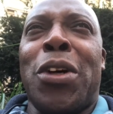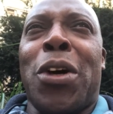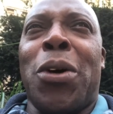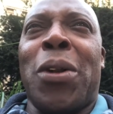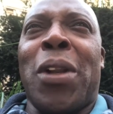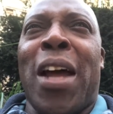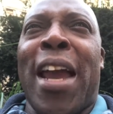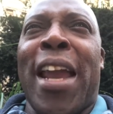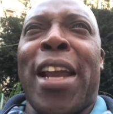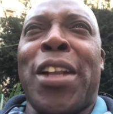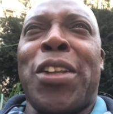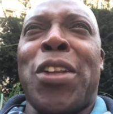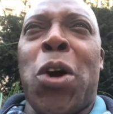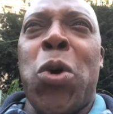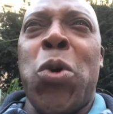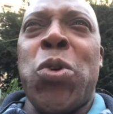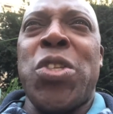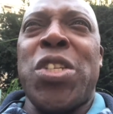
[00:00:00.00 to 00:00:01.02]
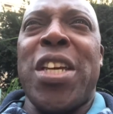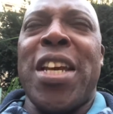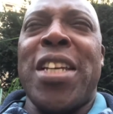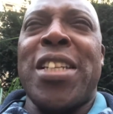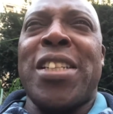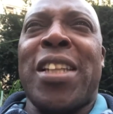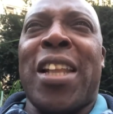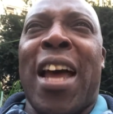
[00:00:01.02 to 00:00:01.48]
like
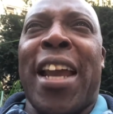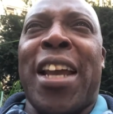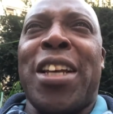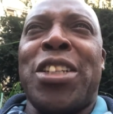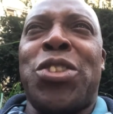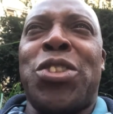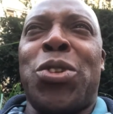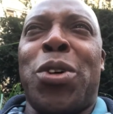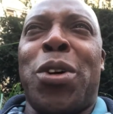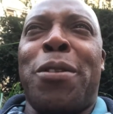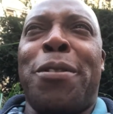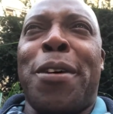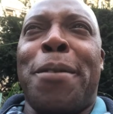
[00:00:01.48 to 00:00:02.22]
notice, like a sort of